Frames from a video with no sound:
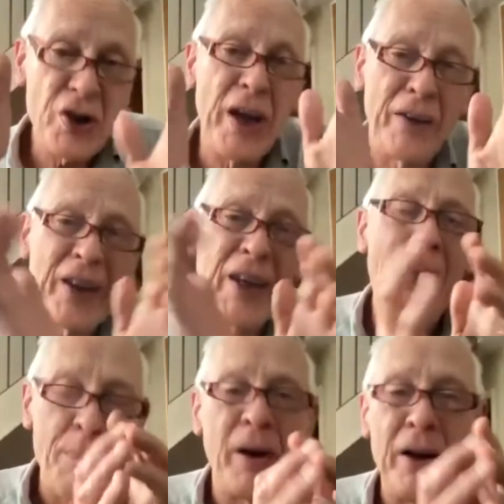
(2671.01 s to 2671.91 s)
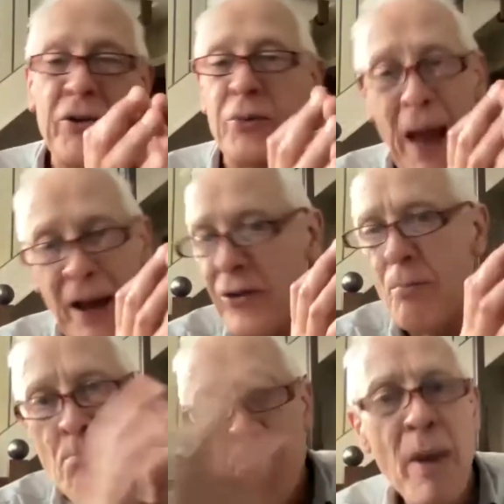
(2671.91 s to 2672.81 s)
Yeah, capitalism has
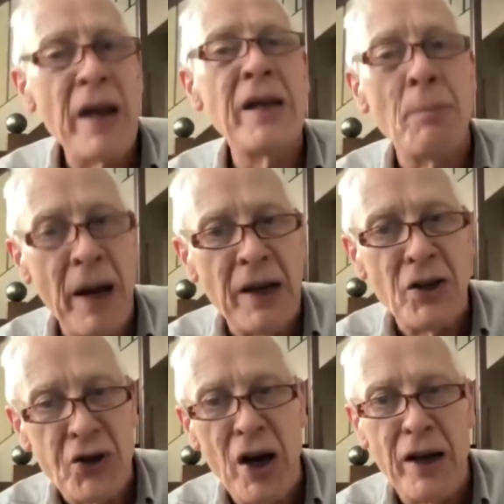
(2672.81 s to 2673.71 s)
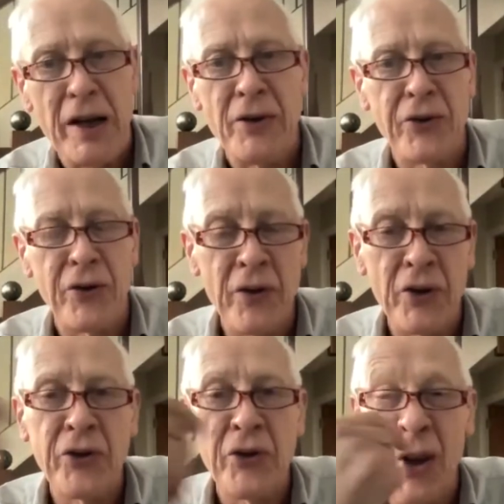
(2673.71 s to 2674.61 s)
many, many shades, and this